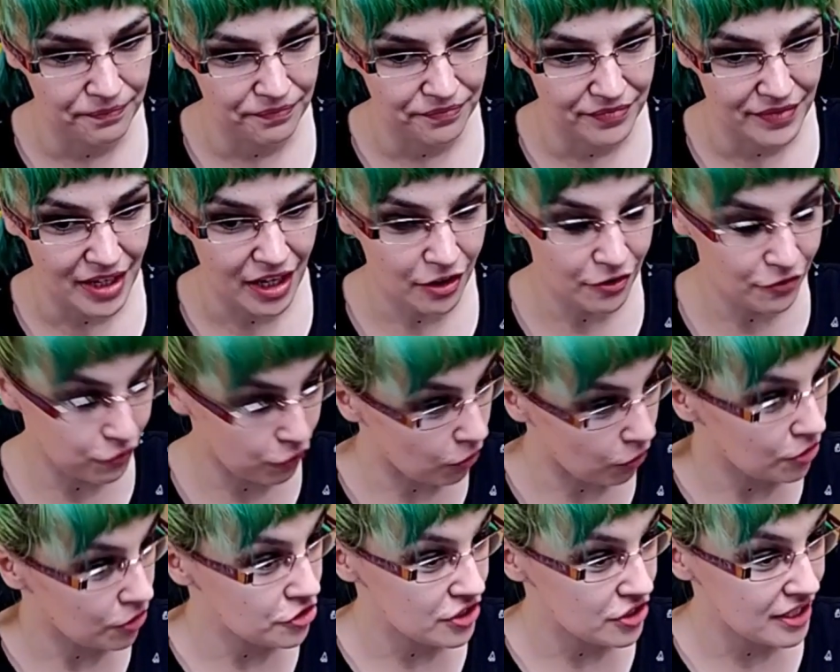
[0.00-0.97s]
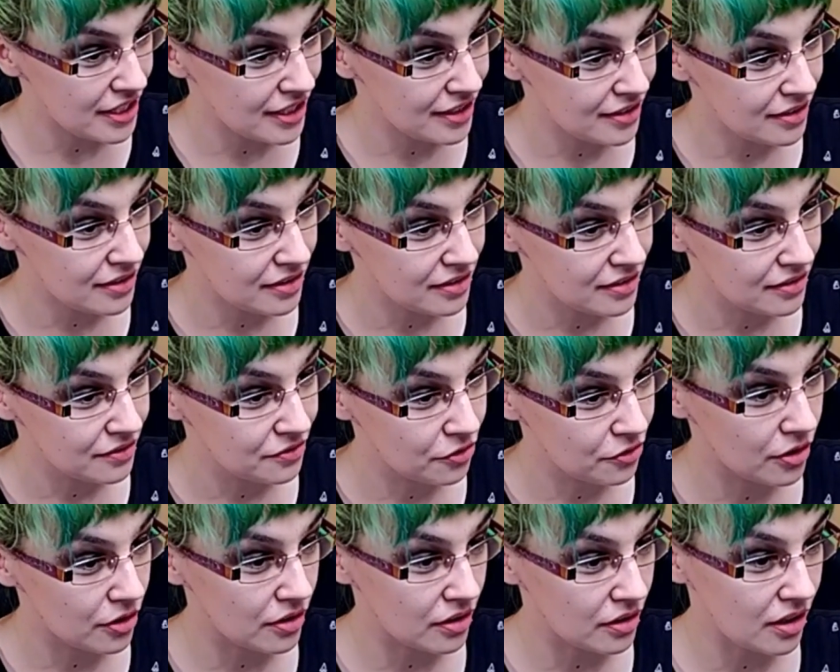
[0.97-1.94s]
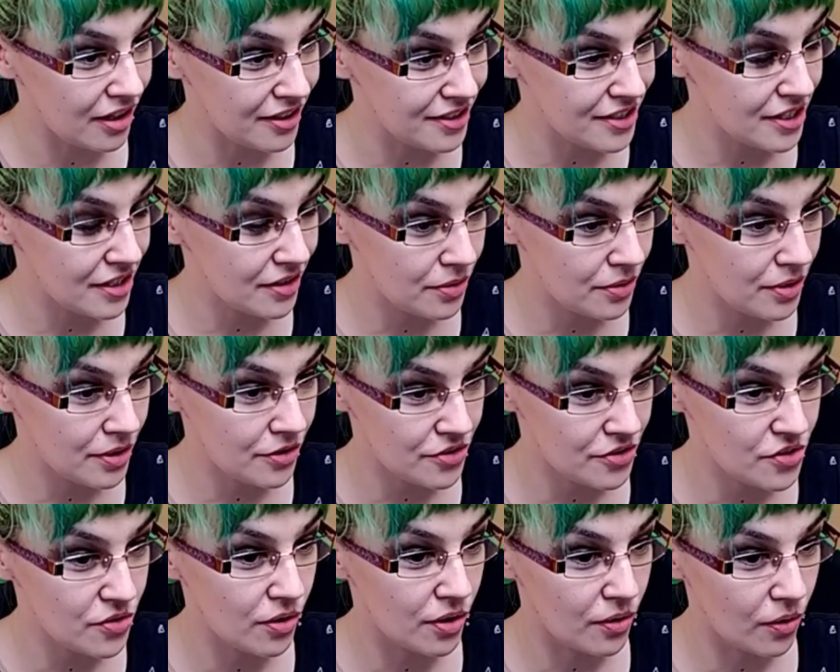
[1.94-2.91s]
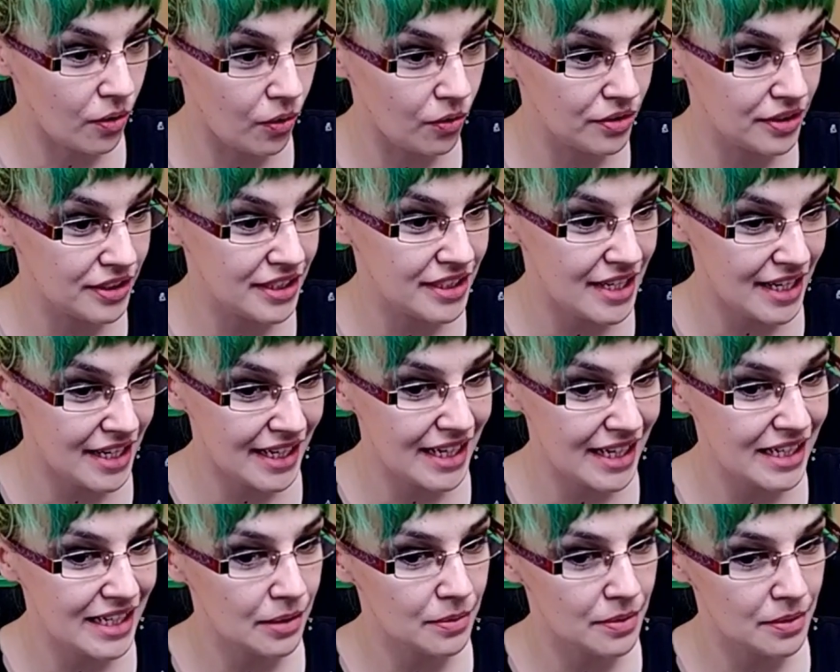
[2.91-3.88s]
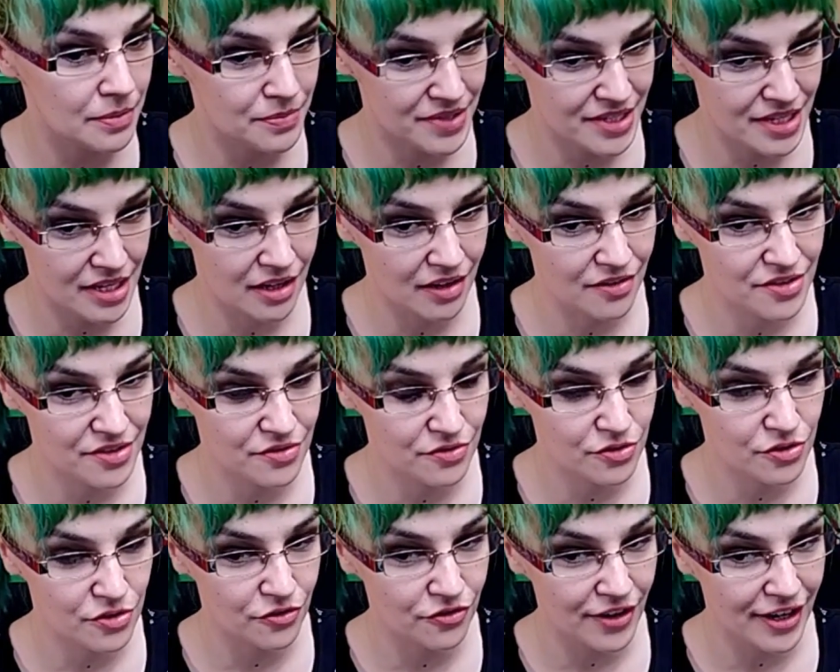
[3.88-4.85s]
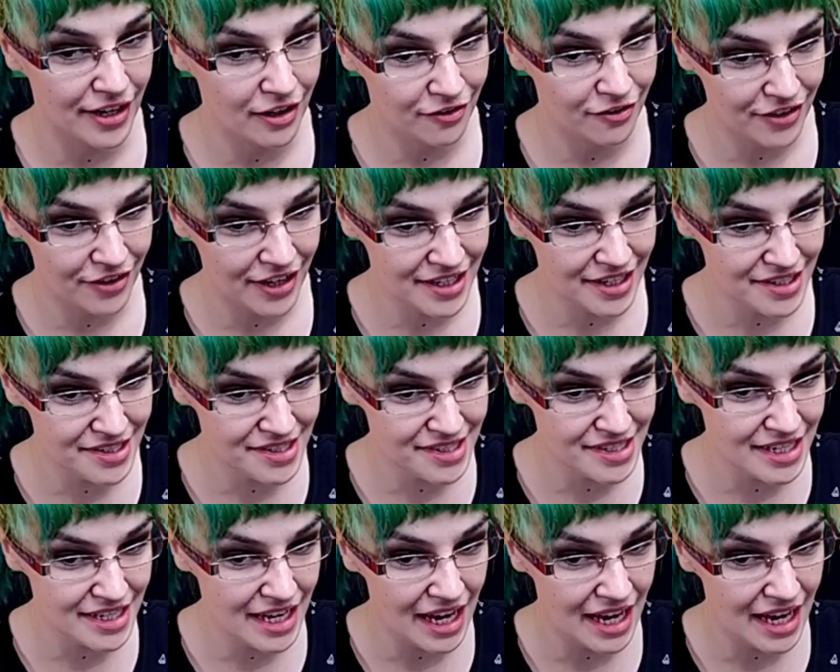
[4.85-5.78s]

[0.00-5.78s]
unfortunate for content creators who are only dedicating themselves to Final Fantasy,